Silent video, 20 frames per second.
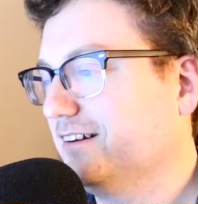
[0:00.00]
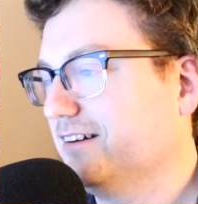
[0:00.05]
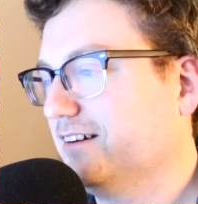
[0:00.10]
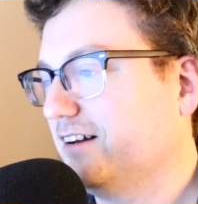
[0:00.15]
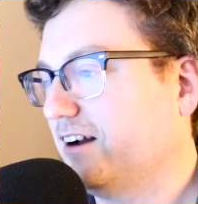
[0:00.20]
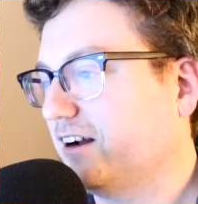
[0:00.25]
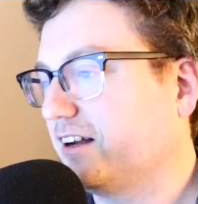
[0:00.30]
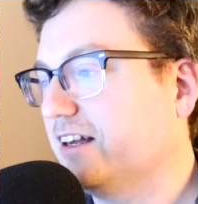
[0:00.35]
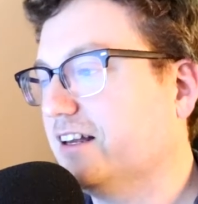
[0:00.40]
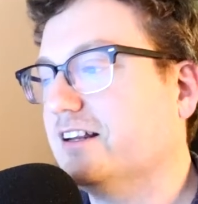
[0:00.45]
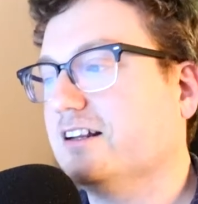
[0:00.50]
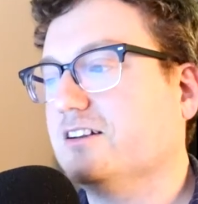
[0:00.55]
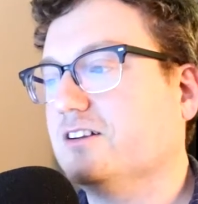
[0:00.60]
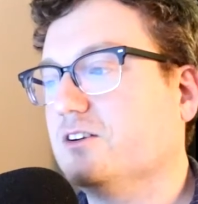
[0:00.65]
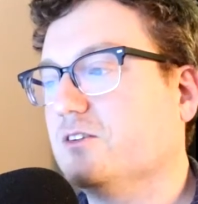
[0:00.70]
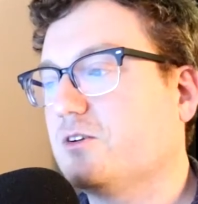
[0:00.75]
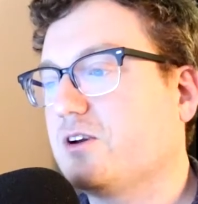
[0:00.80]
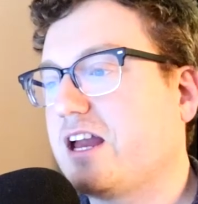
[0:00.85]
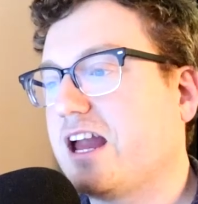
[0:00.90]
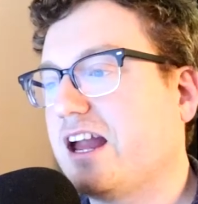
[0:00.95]
again, you
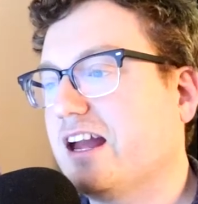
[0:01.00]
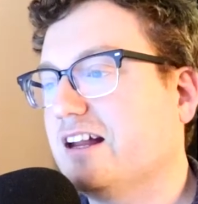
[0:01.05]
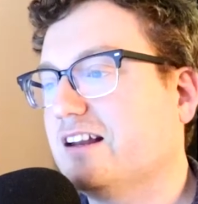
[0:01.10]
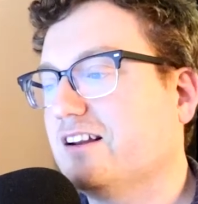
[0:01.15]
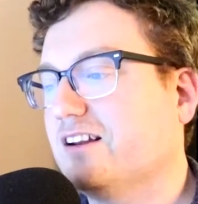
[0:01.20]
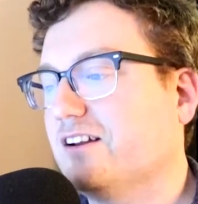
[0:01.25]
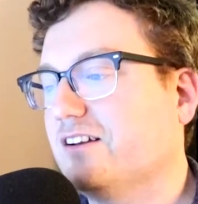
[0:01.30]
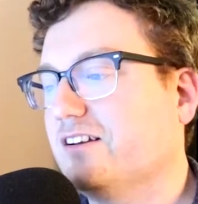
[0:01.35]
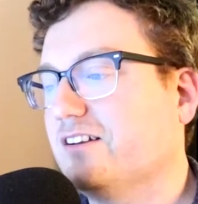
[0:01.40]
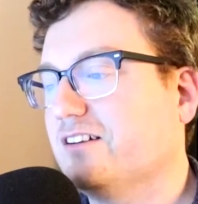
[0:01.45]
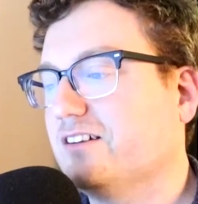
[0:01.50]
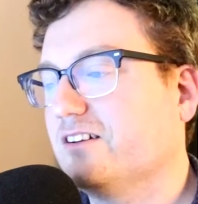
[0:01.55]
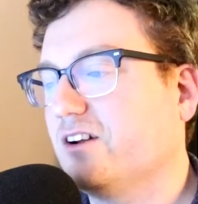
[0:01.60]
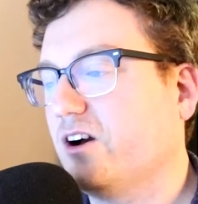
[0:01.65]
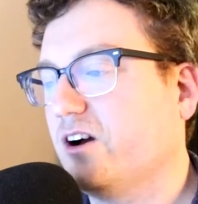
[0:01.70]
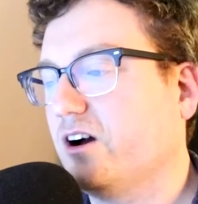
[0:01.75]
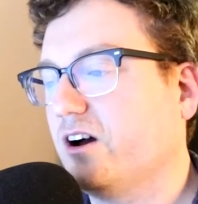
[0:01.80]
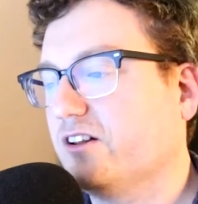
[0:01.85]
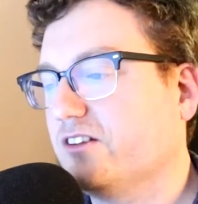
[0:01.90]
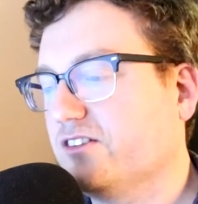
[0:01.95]
can't
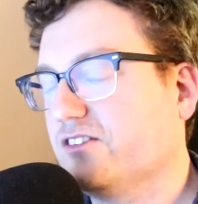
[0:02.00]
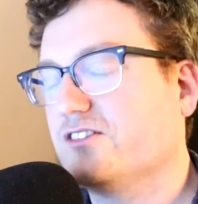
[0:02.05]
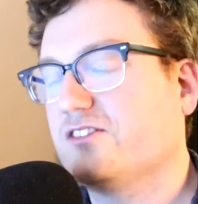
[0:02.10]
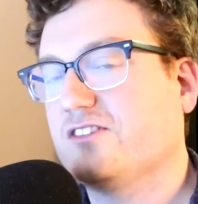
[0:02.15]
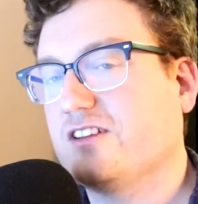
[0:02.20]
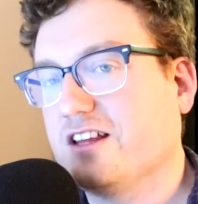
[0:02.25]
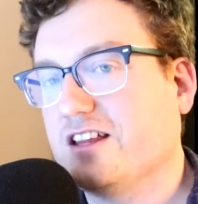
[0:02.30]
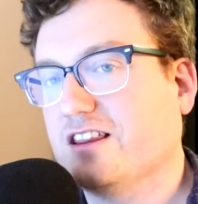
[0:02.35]
unsee